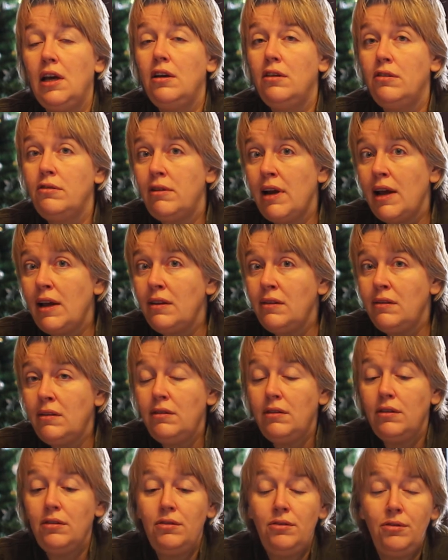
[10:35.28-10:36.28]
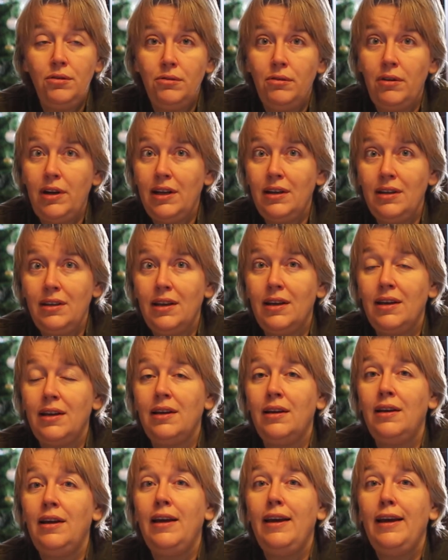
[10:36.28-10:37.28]
rest during
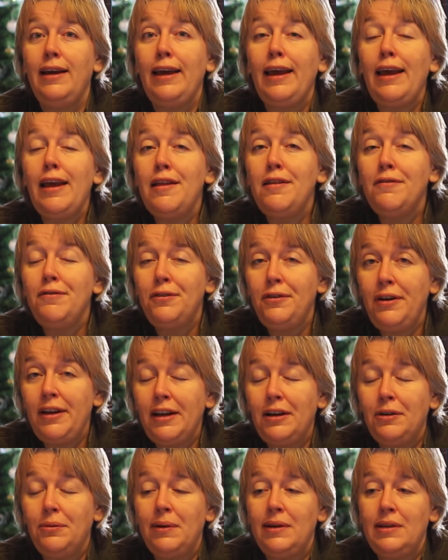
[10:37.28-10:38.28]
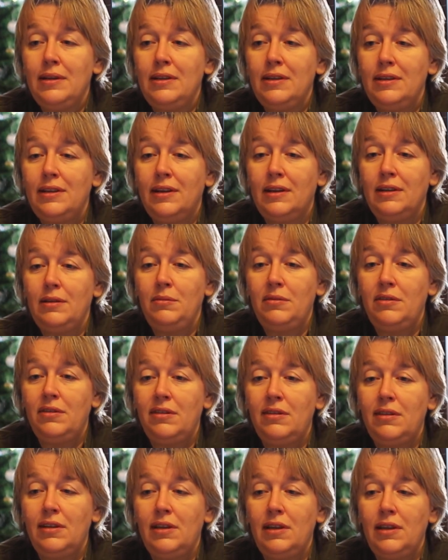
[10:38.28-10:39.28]
the infrequent
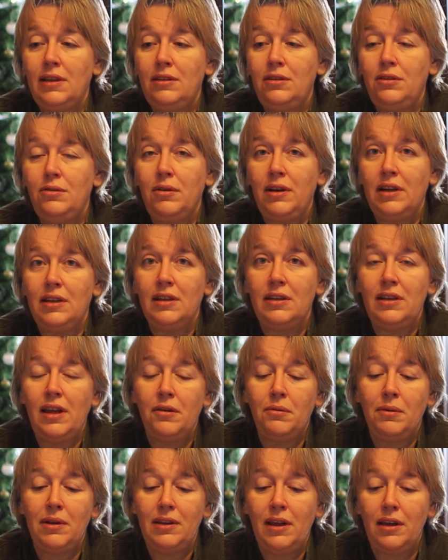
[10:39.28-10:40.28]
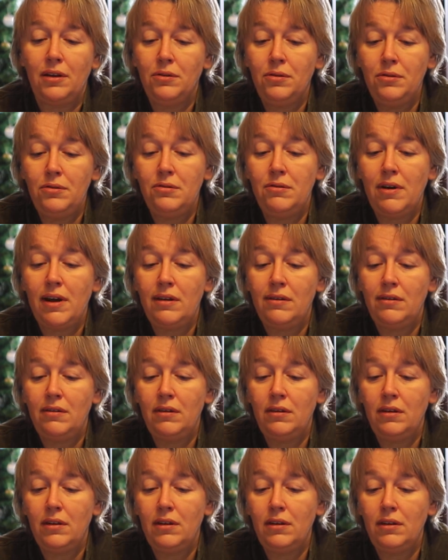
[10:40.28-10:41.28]
times during the day when they could
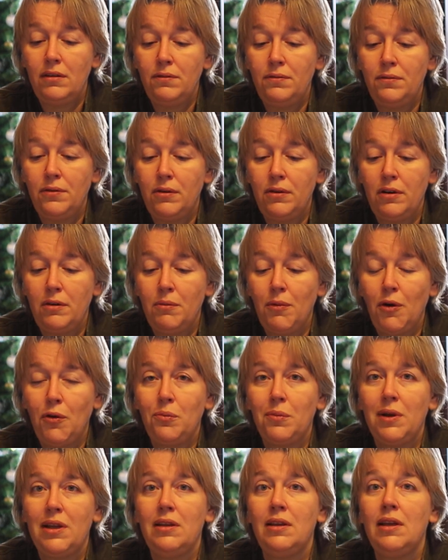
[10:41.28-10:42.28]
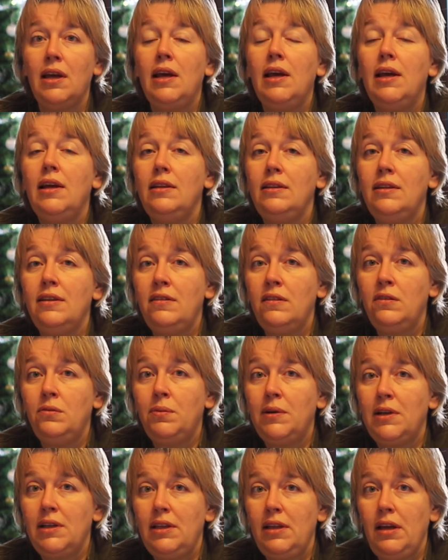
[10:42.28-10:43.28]
rest for a moment. This is
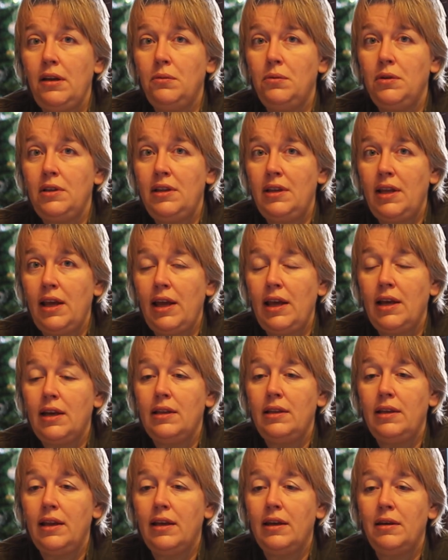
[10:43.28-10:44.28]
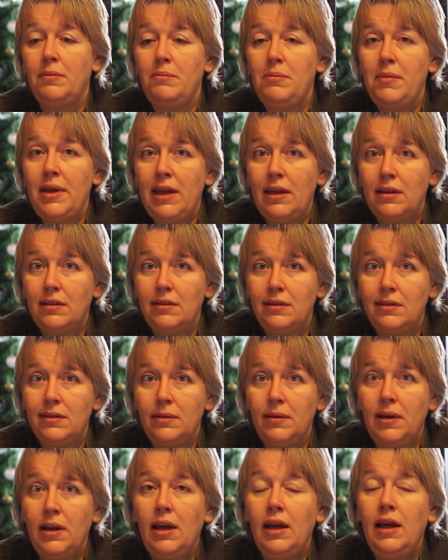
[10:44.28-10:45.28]
where they would take their
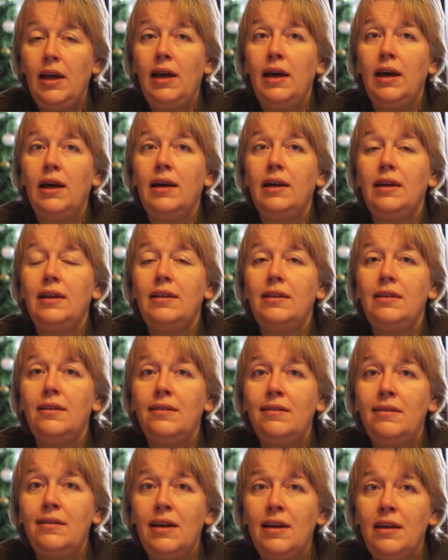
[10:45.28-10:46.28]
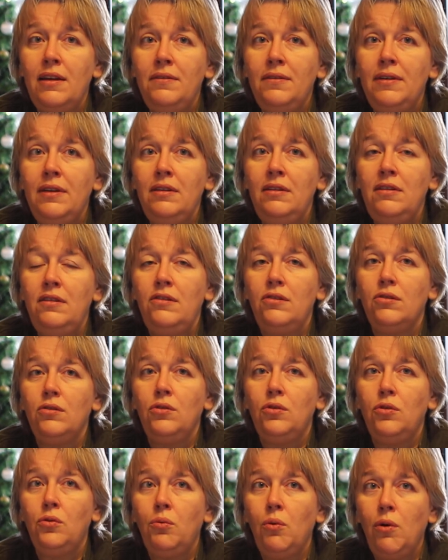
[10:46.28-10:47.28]
meals. The servants'
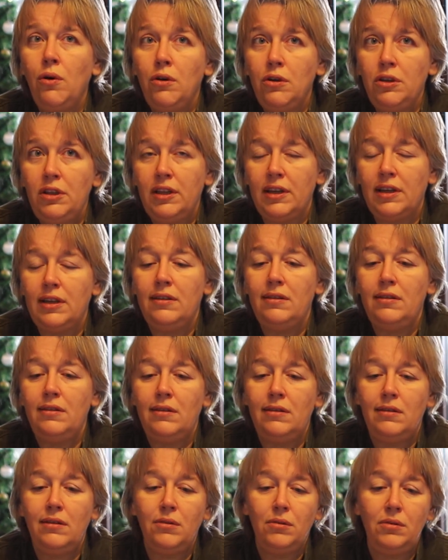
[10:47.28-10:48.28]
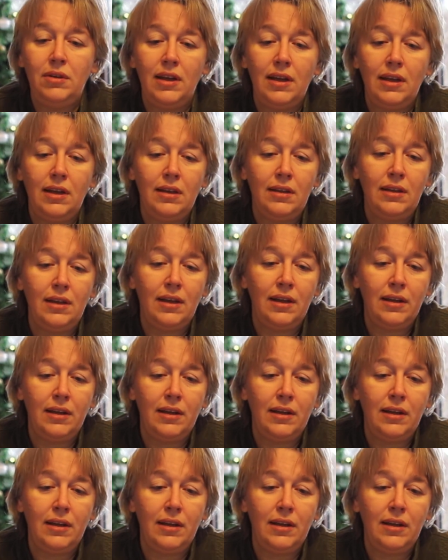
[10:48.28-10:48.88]
quarters, so the